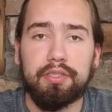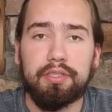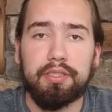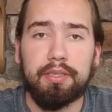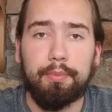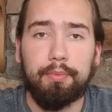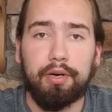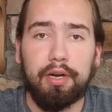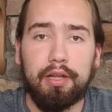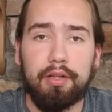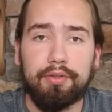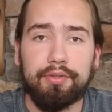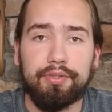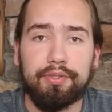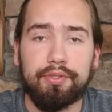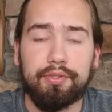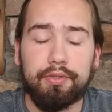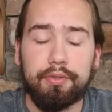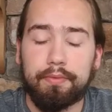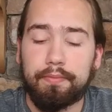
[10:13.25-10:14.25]
somewhere
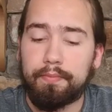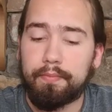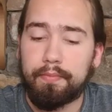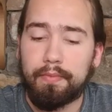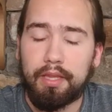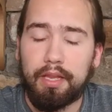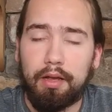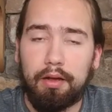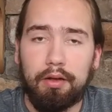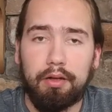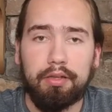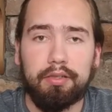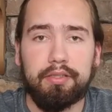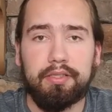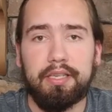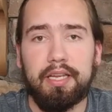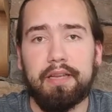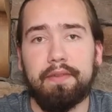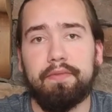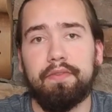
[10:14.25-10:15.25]
else, all
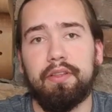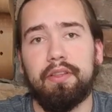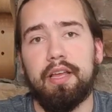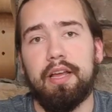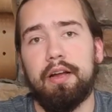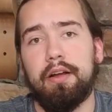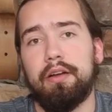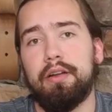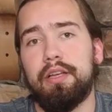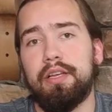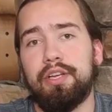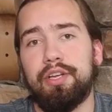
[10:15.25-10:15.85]
saved there.